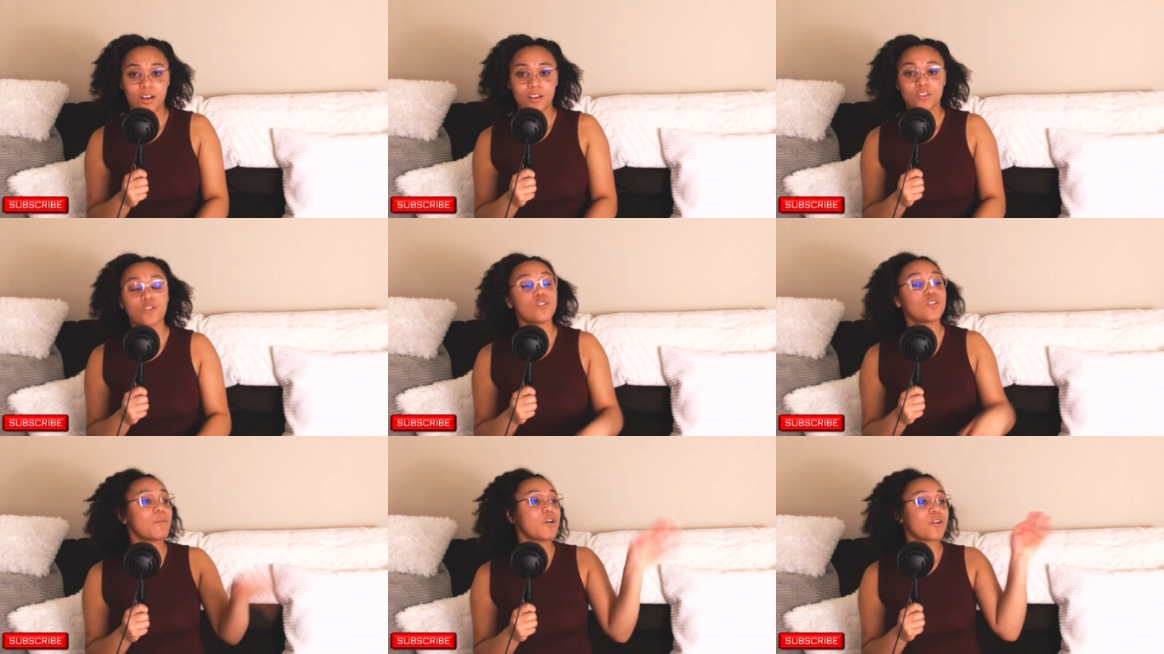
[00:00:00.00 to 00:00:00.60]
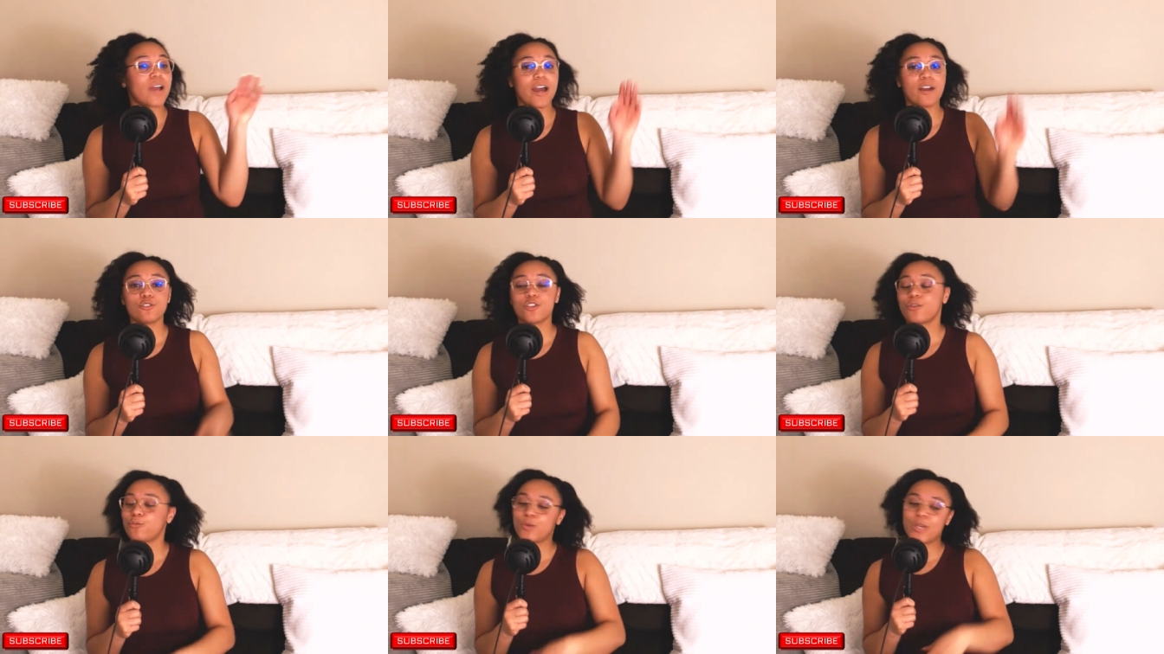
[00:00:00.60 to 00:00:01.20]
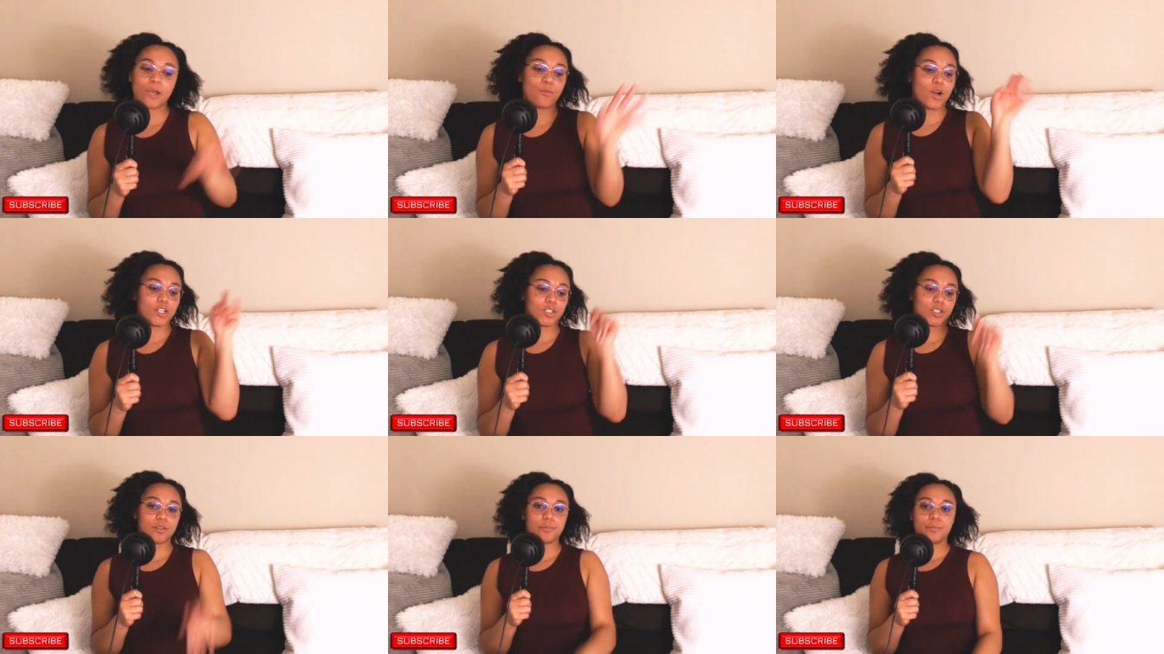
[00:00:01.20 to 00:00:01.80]
Those American Idol shows, we ain't
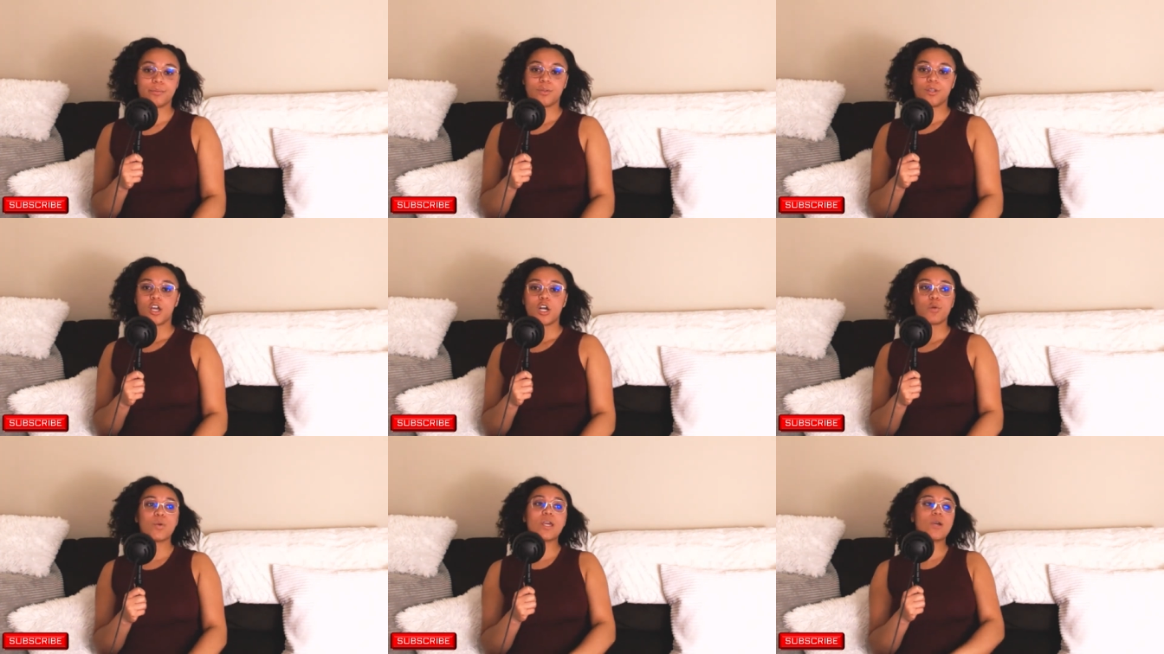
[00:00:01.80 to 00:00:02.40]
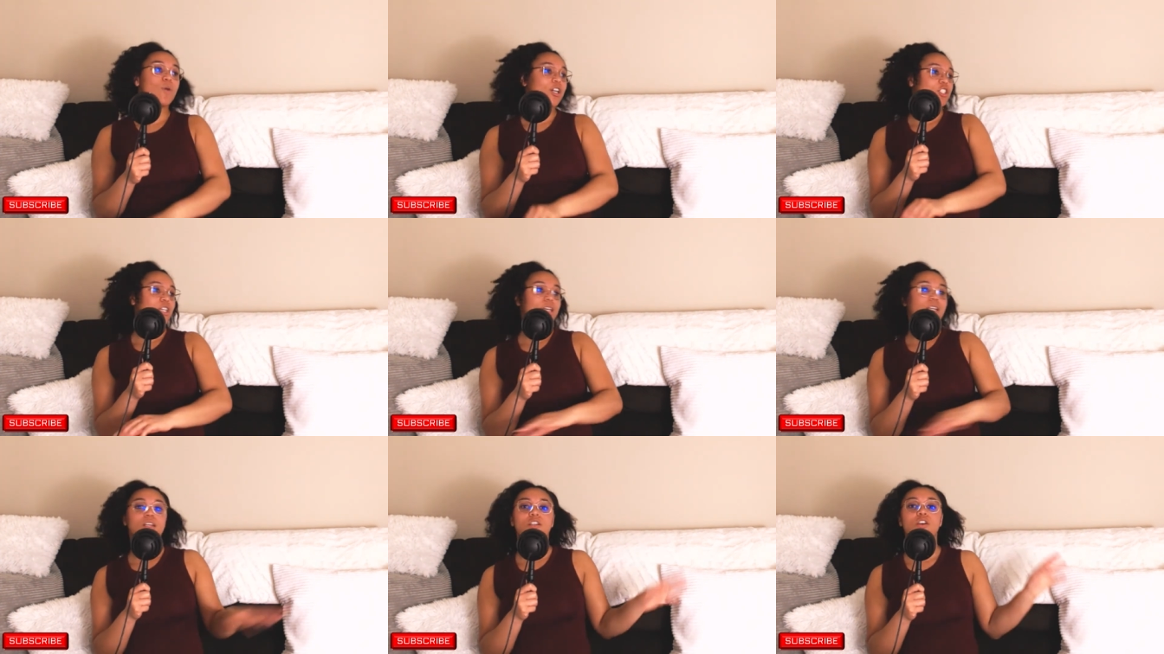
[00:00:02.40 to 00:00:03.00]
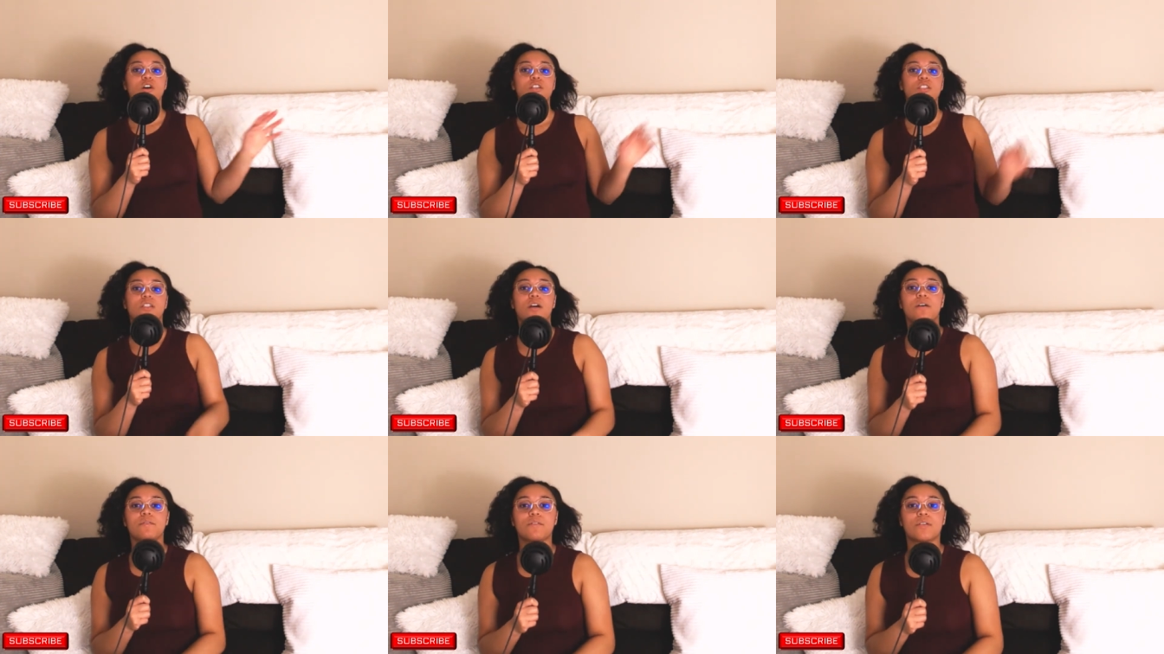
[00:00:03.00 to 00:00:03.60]
watching them. We ain't watching any of y'all stuff.